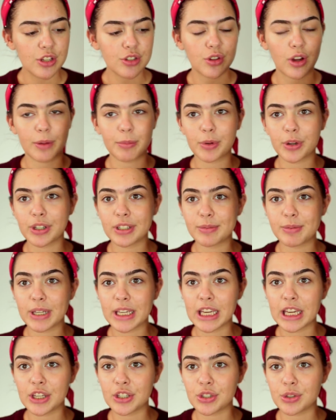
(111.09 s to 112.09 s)
So I'm going to
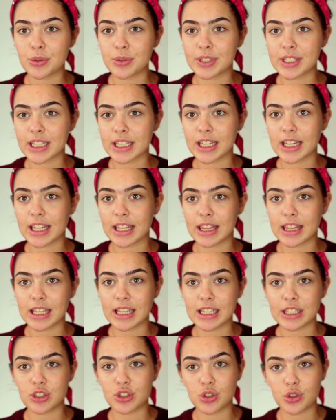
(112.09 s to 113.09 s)
be using
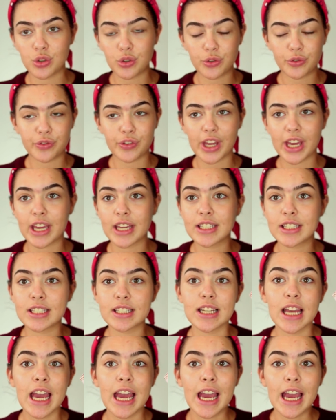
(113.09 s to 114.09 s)
the Too
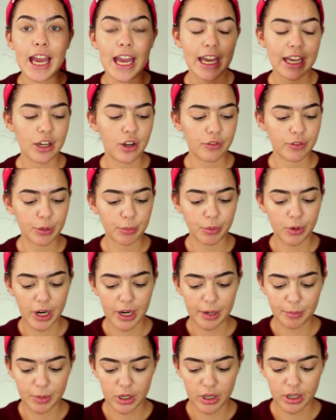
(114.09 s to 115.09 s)
Faced Hangover
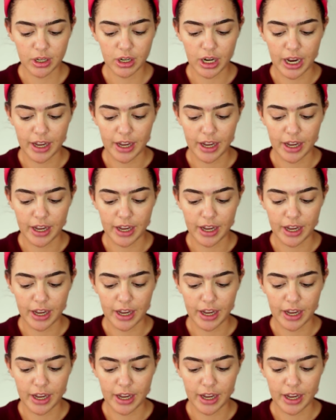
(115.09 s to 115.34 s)
primer.